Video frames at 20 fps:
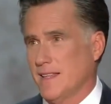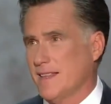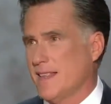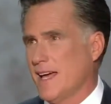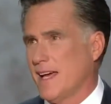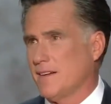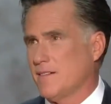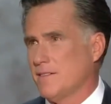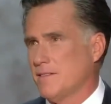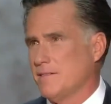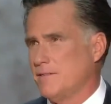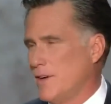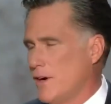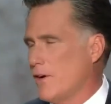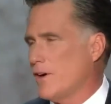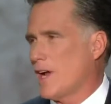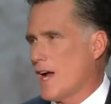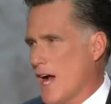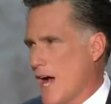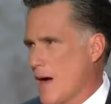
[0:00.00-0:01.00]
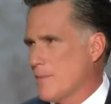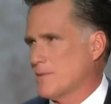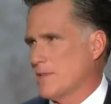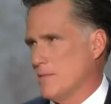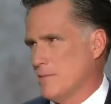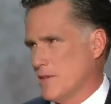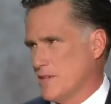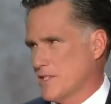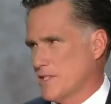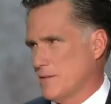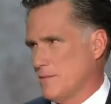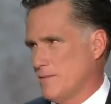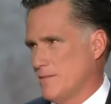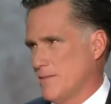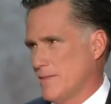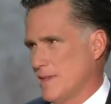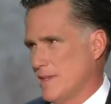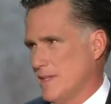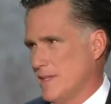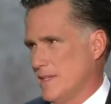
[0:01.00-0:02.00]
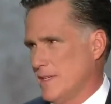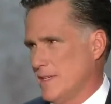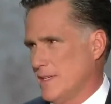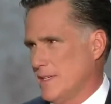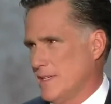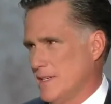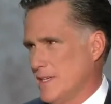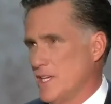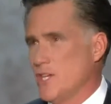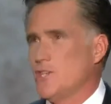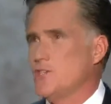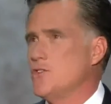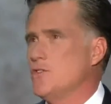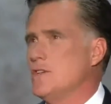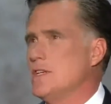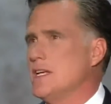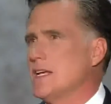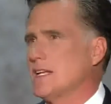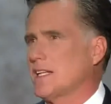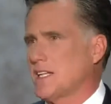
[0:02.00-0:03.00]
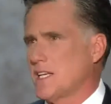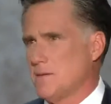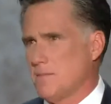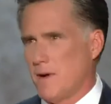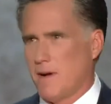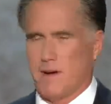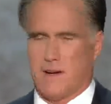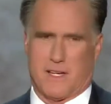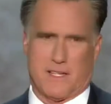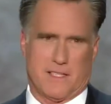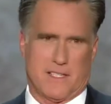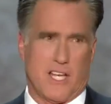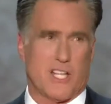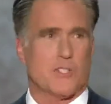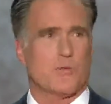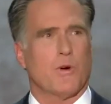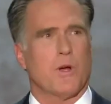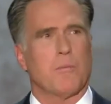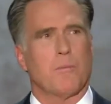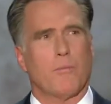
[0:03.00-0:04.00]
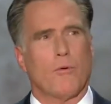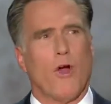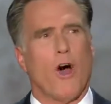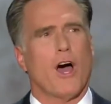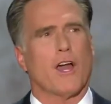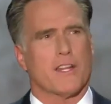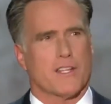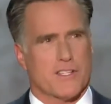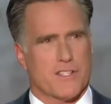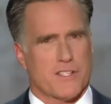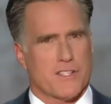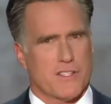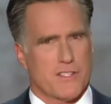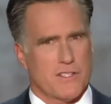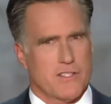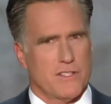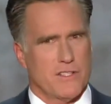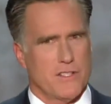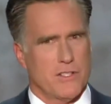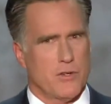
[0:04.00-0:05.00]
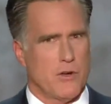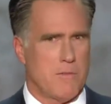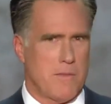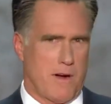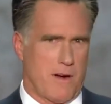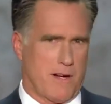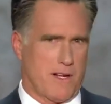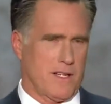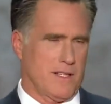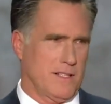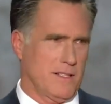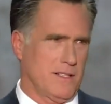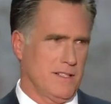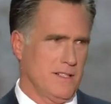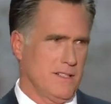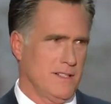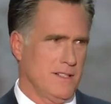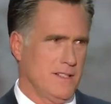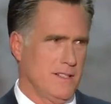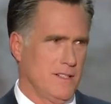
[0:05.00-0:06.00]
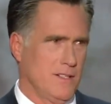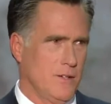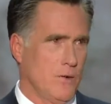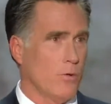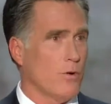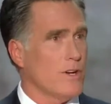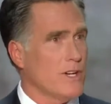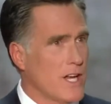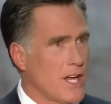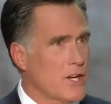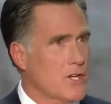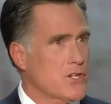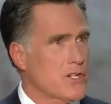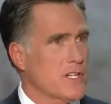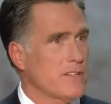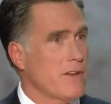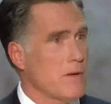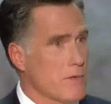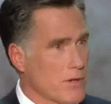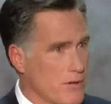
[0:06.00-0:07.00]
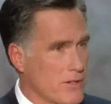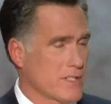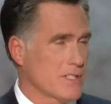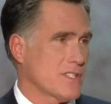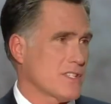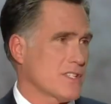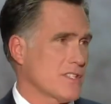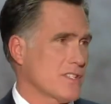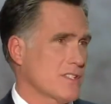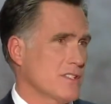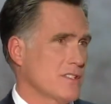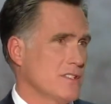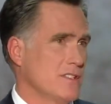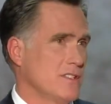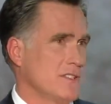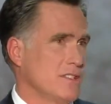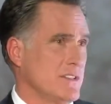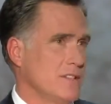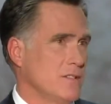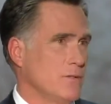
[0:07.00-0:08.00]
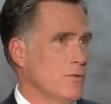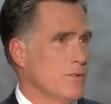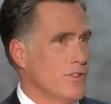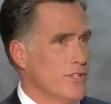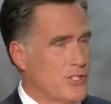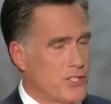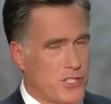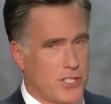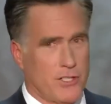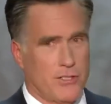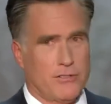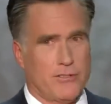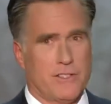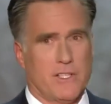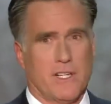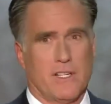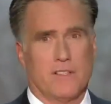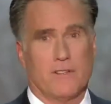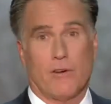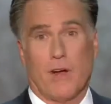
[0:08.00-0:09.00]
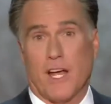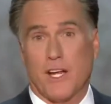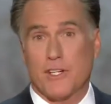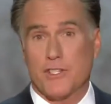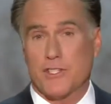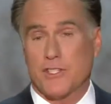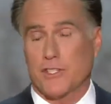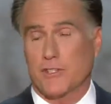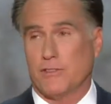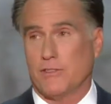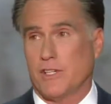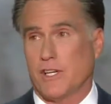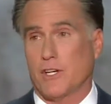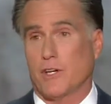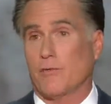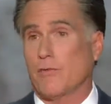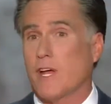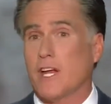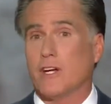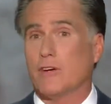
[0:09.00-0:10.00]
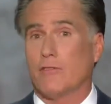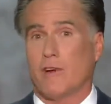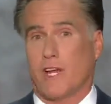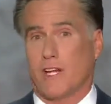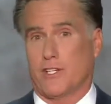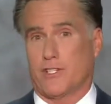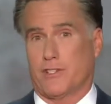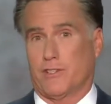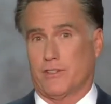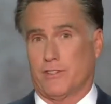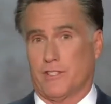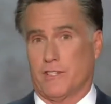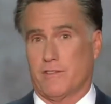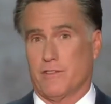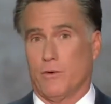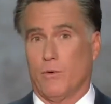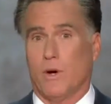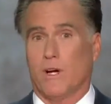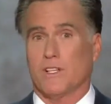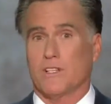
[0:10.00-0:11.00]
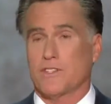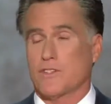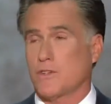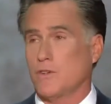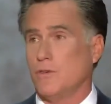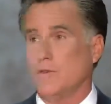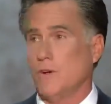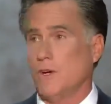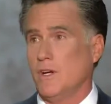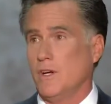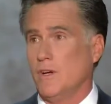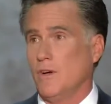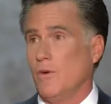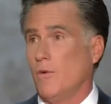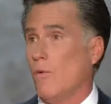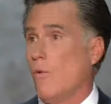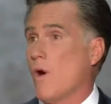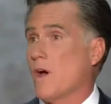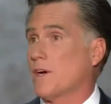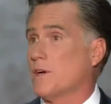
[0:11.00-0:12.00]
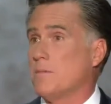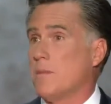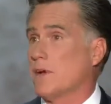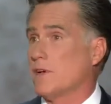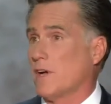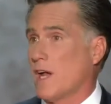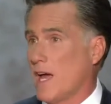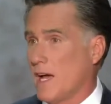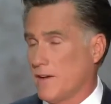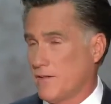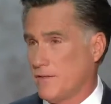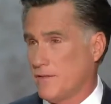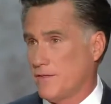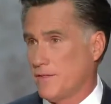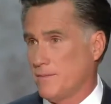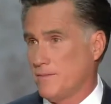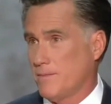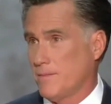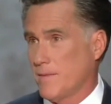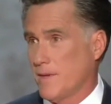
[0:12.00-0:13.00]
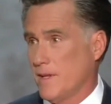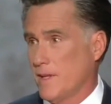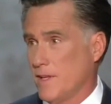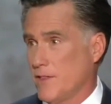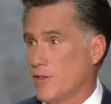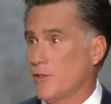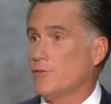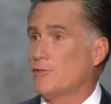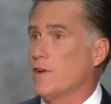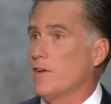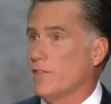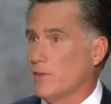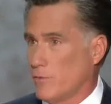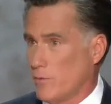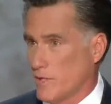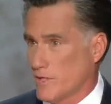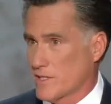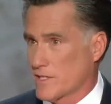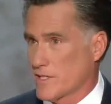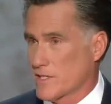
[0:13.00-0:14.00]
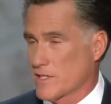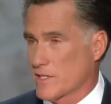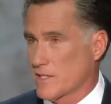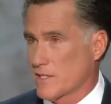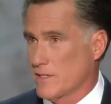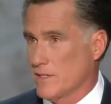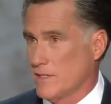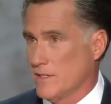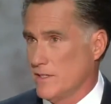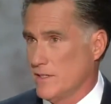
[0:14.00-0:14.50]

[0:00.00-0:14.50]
That very optimism is uniquely American. It's what brought us to America. We're a nation of immigrants. We're the children and grandchildren and great-grandchildren of the ones who wanted a better life, the driven ones,